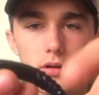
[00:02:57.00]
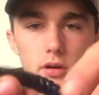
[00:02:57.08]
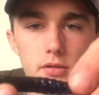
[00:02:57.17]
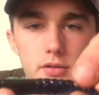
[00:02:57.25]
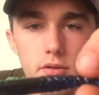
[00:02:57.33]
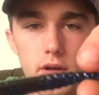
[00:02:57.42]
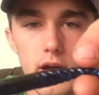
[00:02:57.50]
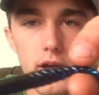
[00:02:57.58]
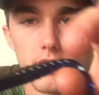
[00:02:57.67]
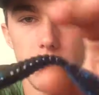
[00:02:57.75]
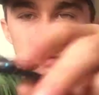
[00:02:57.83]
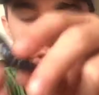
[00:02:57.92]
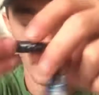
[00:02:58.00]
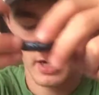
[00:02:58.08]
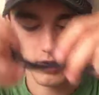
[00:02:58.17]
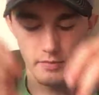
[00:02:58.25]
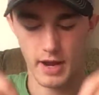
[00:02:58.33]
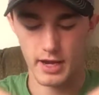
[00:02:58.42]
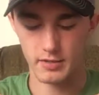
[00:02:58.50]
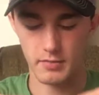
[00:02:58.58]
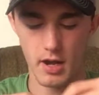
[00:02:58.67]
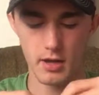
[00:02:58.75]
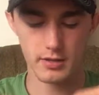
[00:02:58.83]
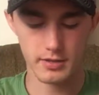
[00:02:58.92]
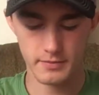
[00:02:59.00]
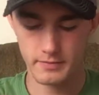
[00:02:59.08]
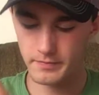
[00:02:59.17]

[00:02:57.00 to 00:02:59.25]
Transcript: Also got in the fishing care package box.